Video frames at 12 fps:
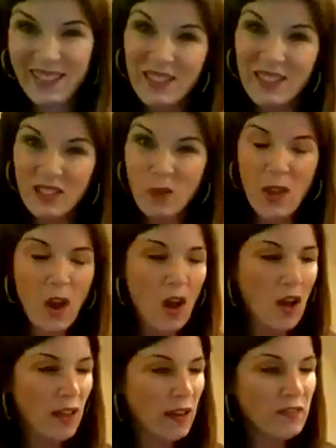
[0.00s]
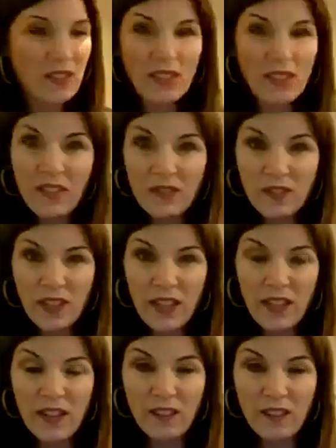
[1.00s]
So we all have
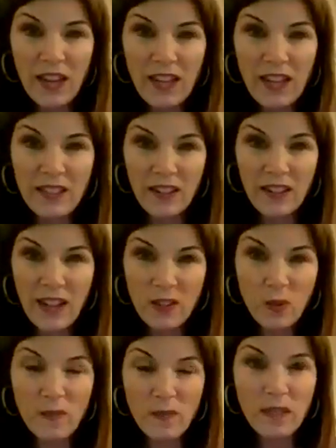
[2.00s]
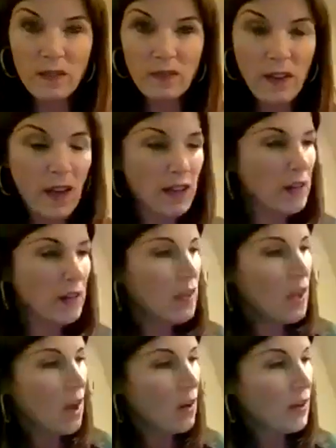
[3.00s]
different reindeer. That's what makes it fun.
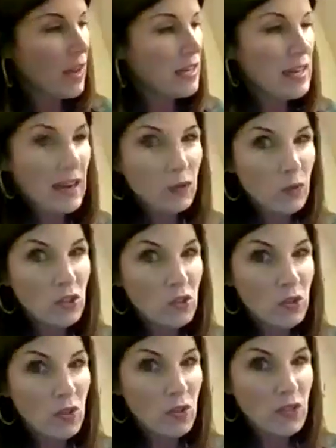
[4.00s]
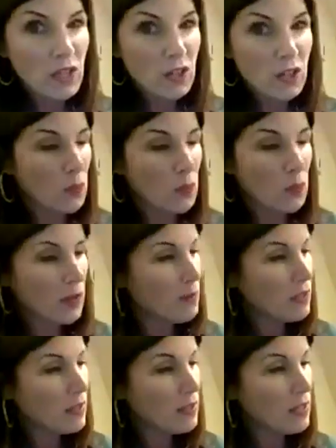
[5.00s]
Okay, next we're going to do those ears. We're going to go
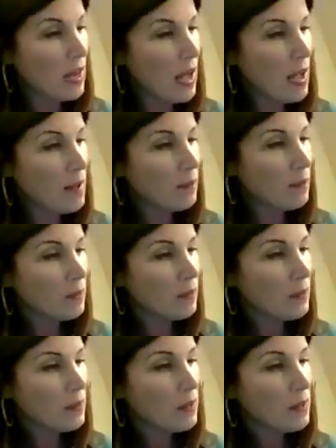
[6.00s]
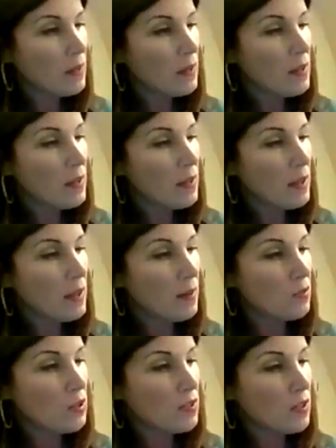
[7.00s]
up to the top. I'm
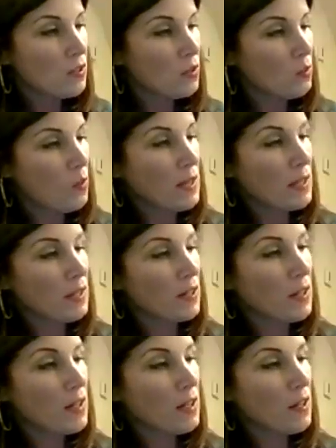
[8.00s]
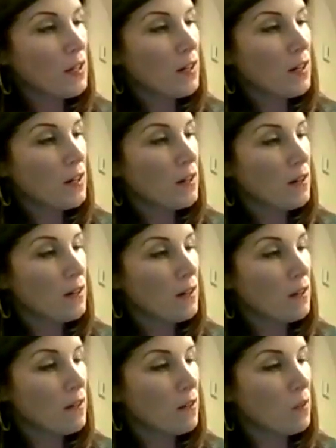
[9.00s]
just going to do one ear here,
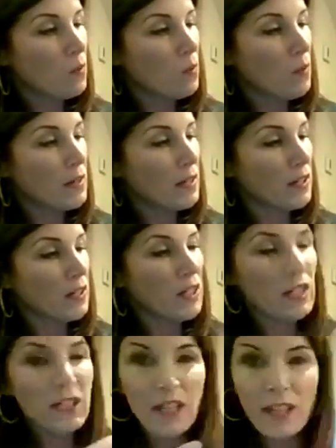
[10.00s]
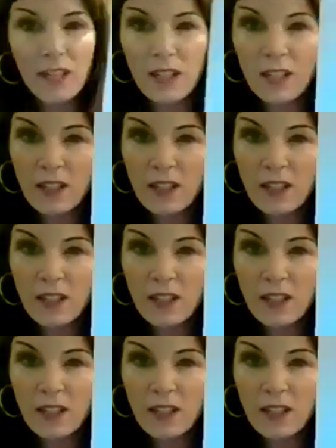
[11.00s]
one ear here.